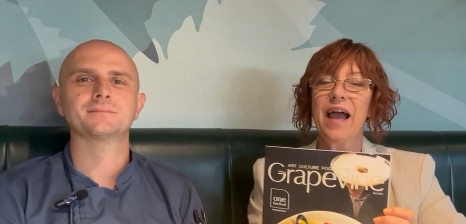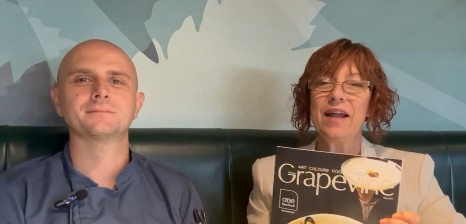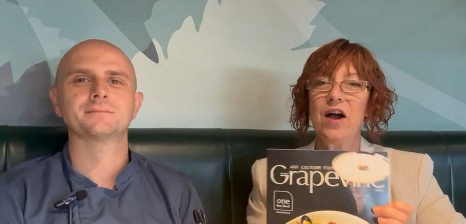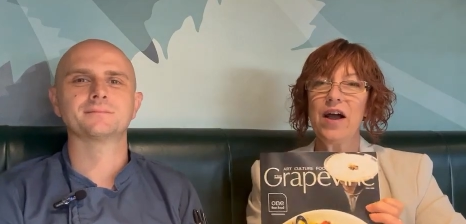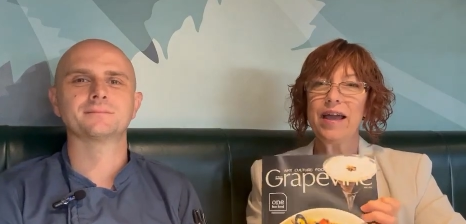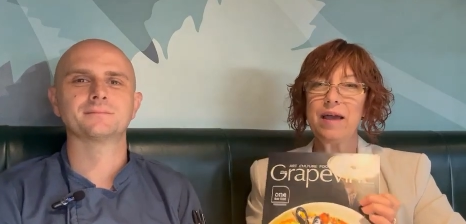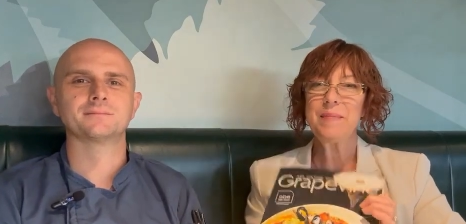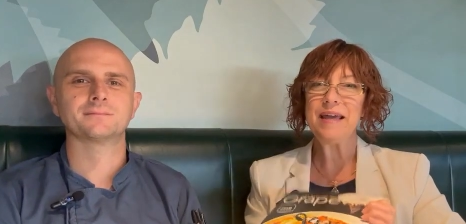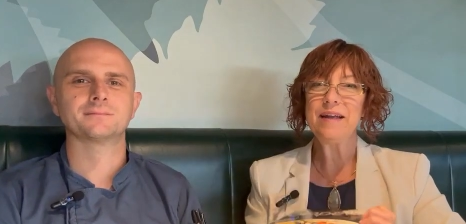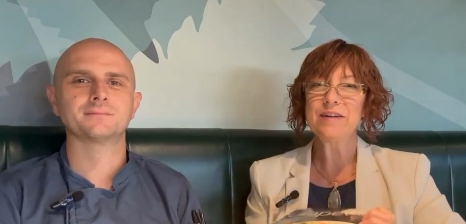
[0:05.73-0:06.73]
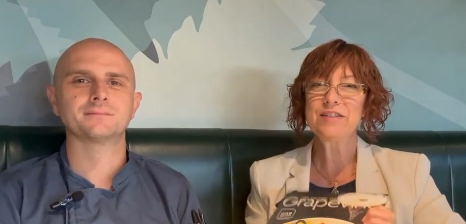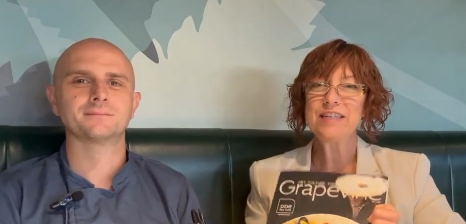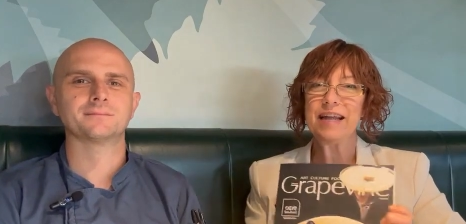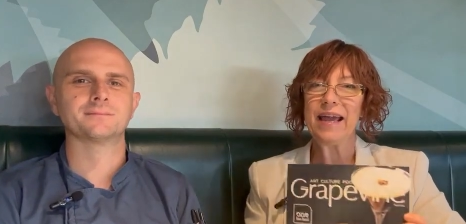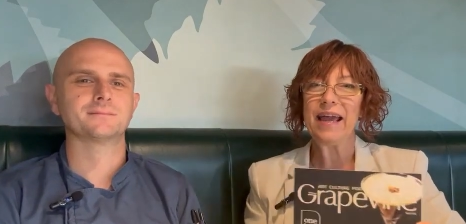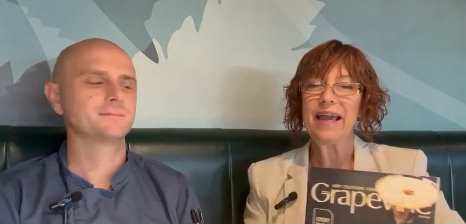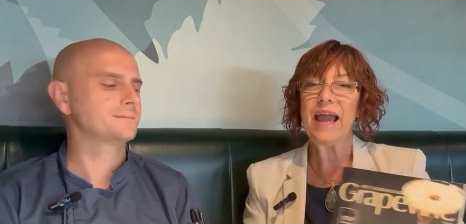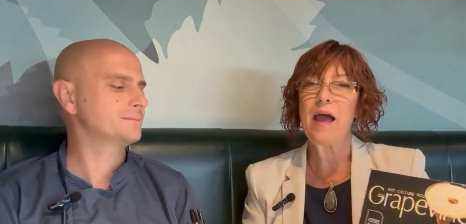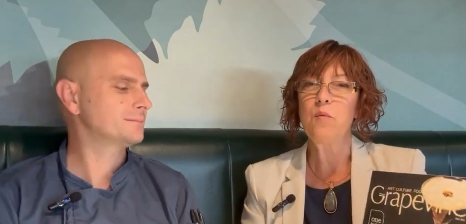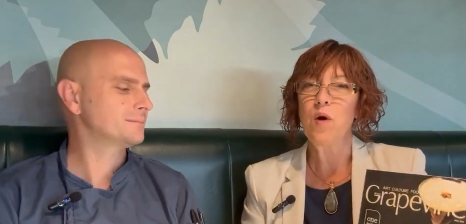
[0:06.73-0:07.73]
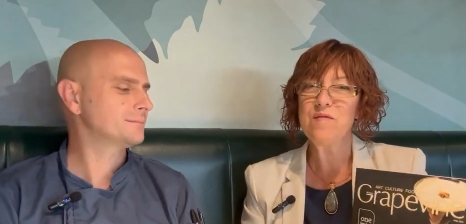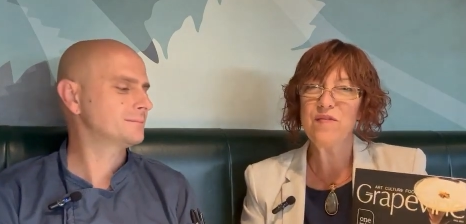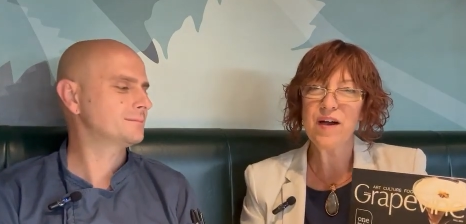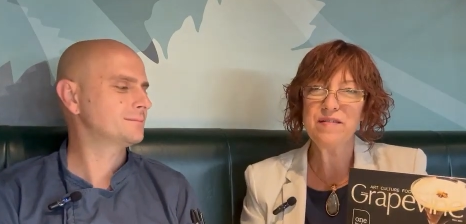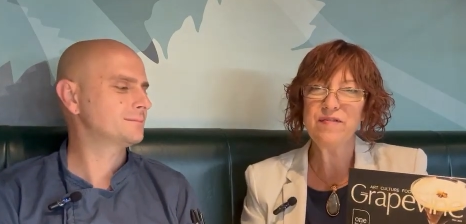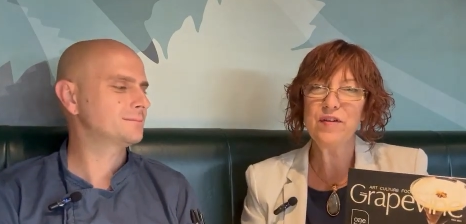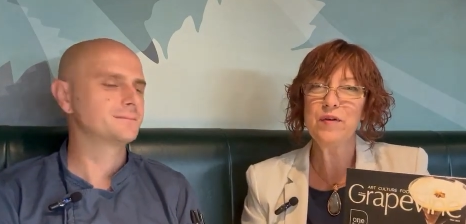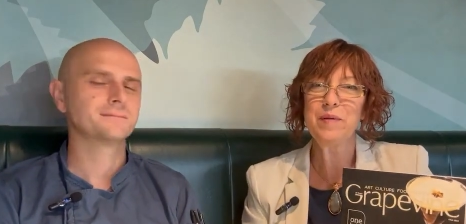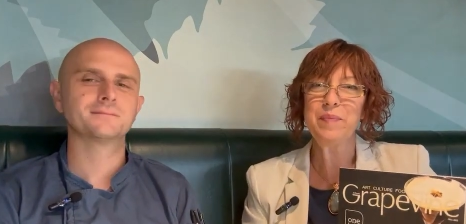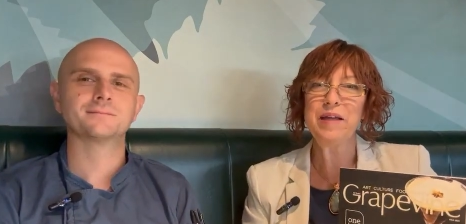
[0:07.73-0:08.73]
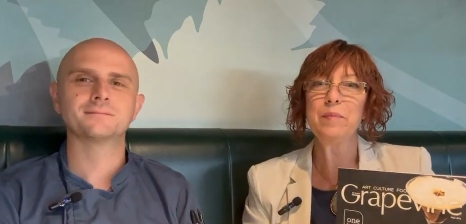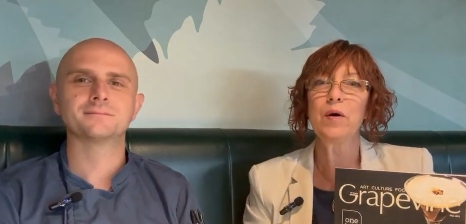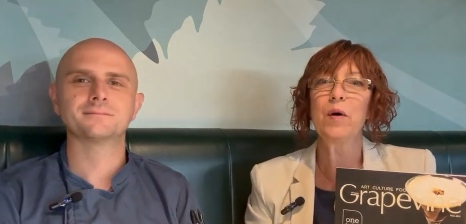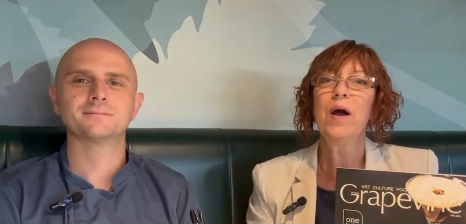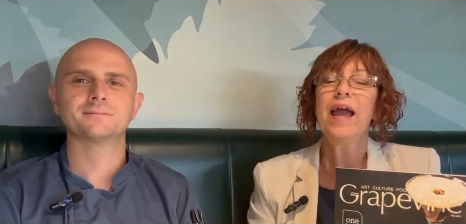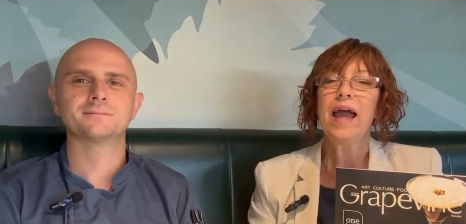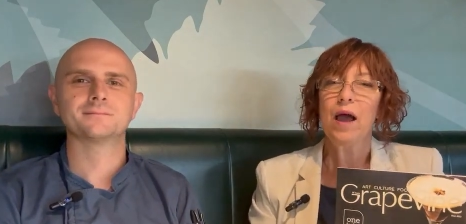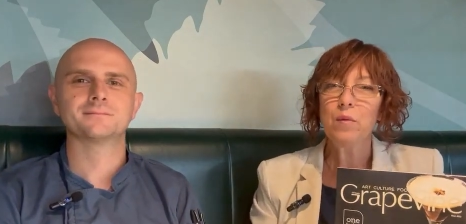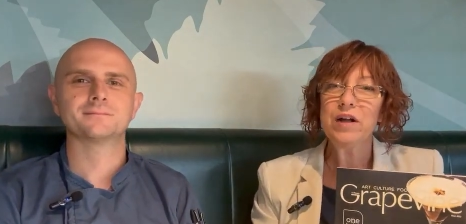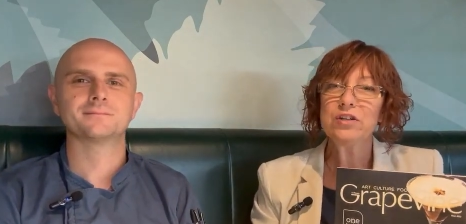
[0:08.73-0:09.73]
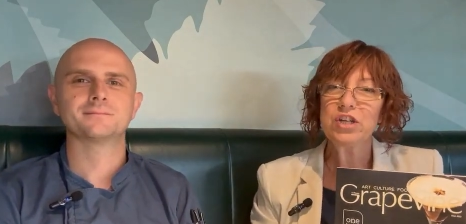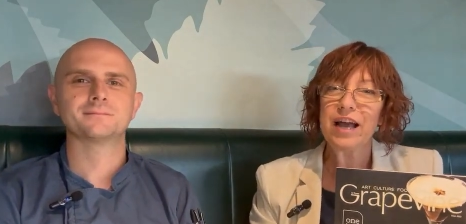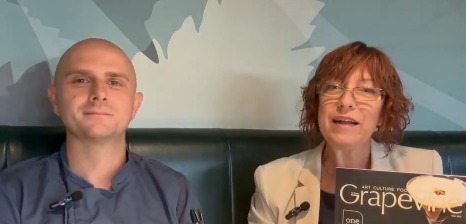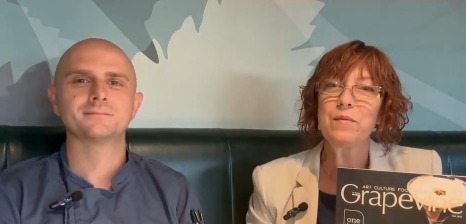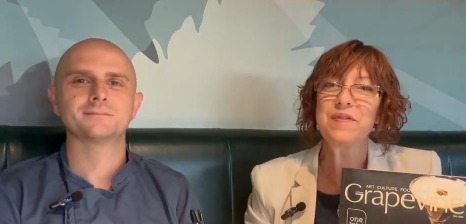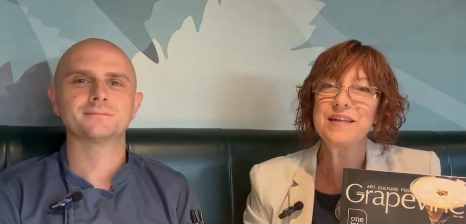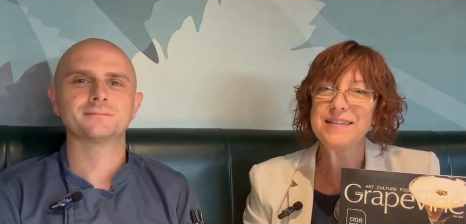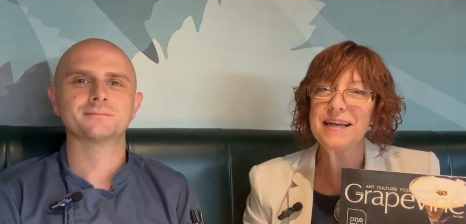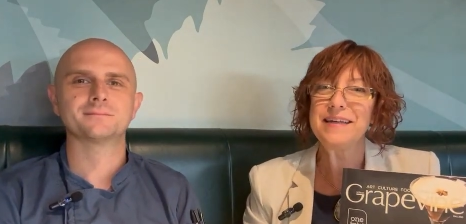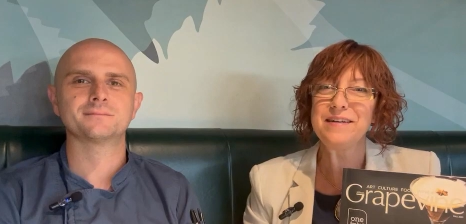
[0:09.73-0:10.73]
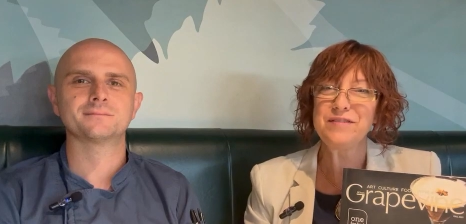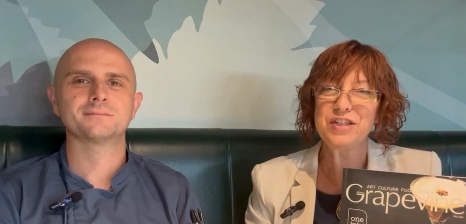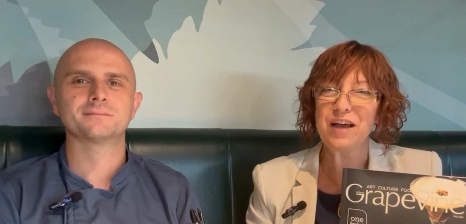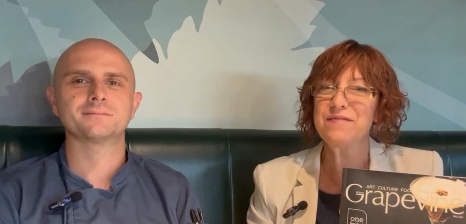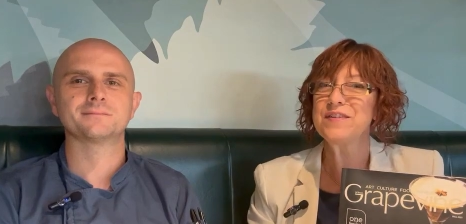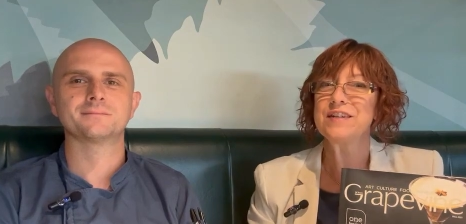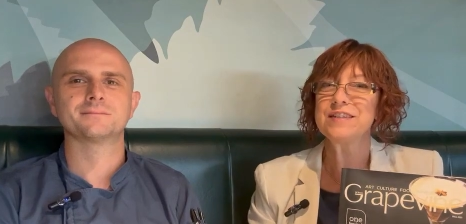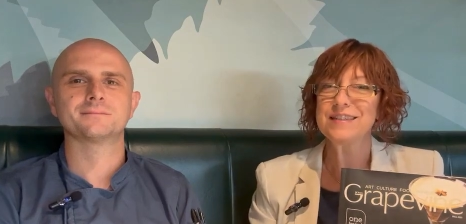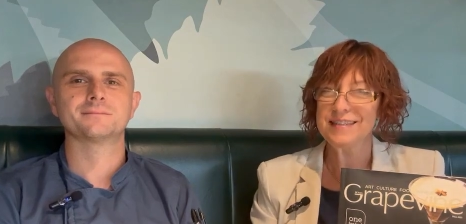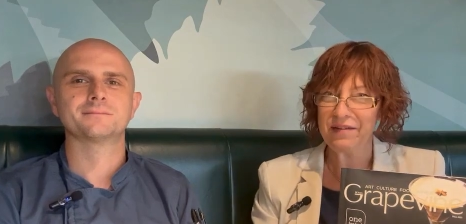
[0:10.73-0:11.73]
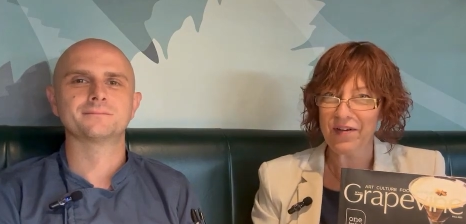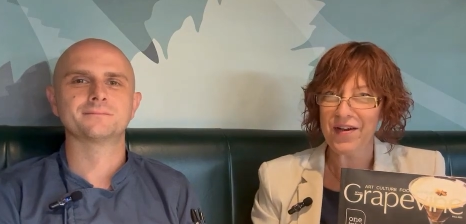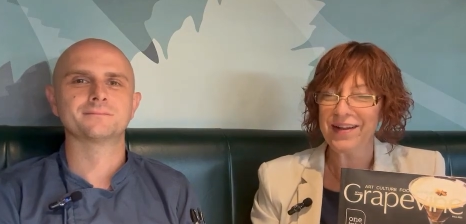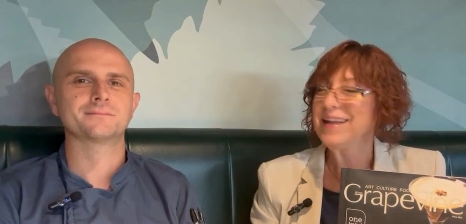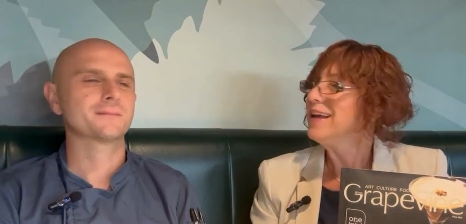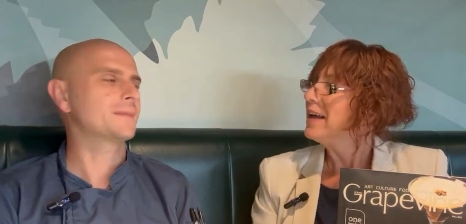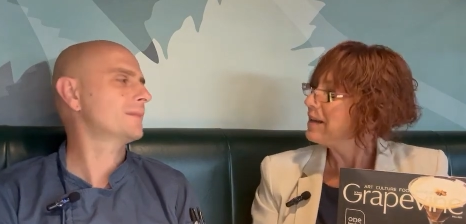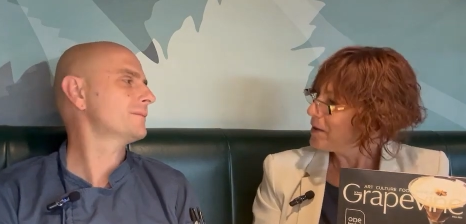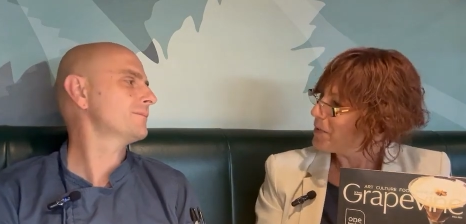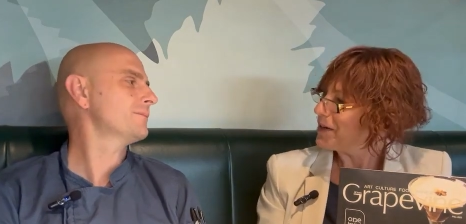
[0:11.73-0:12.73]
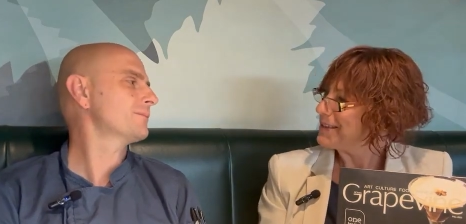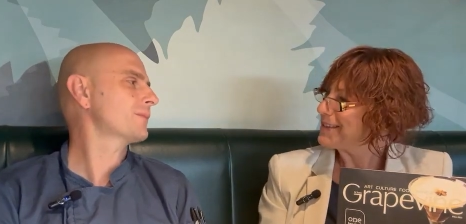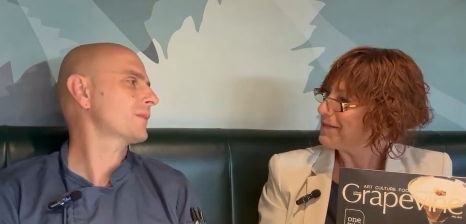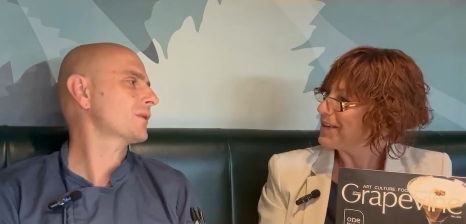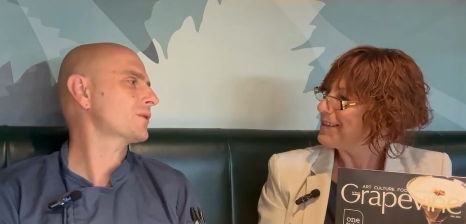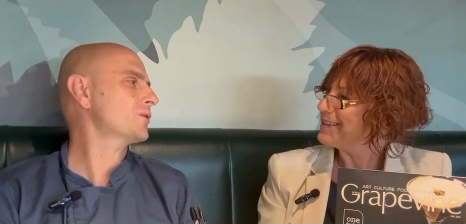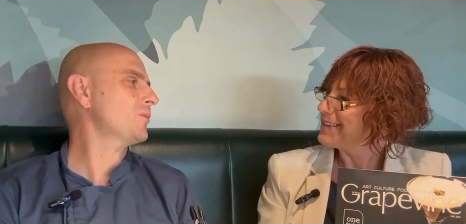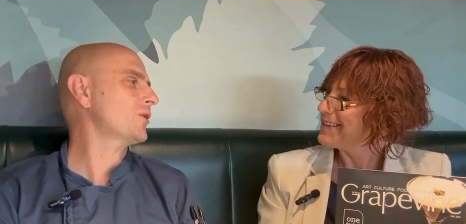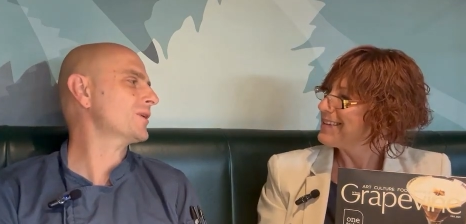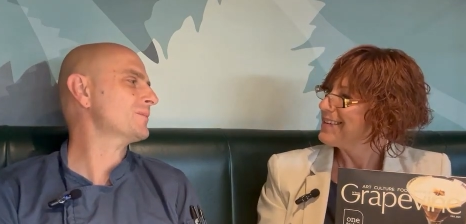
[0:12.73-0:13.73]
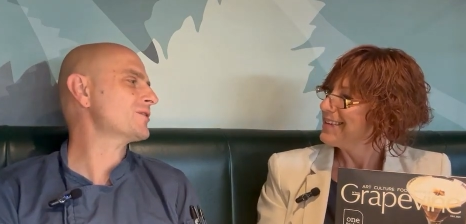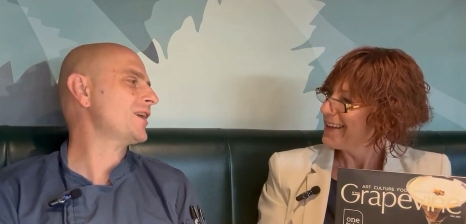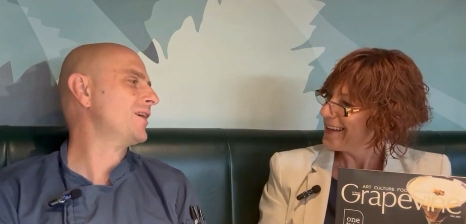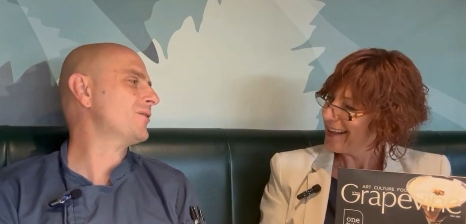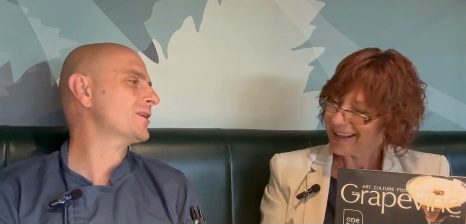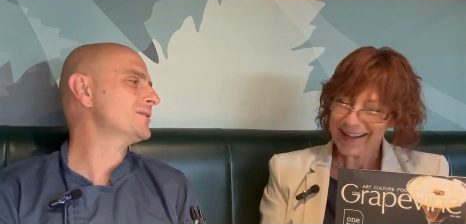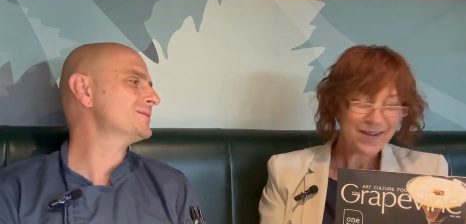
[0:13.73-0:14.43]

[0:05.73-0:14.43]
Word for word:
Speaker 1: and I am here today at One Fine Food in Peterborough, and we are chatting with Executive Chef Stefan. Good morning, Stefan. Good
Speaker 2: morning, Michelle. How are you?